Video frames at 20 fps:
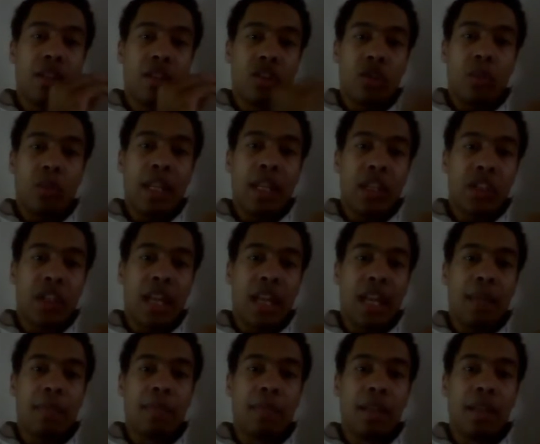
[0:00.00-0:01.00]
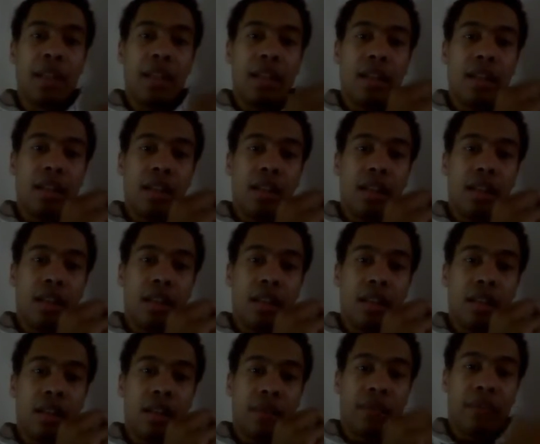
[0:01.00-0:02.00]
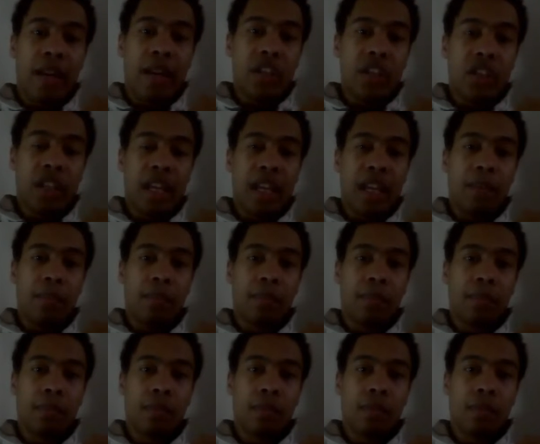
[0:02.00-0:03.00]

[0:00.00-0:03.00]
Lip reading: the Swedish came, the French came,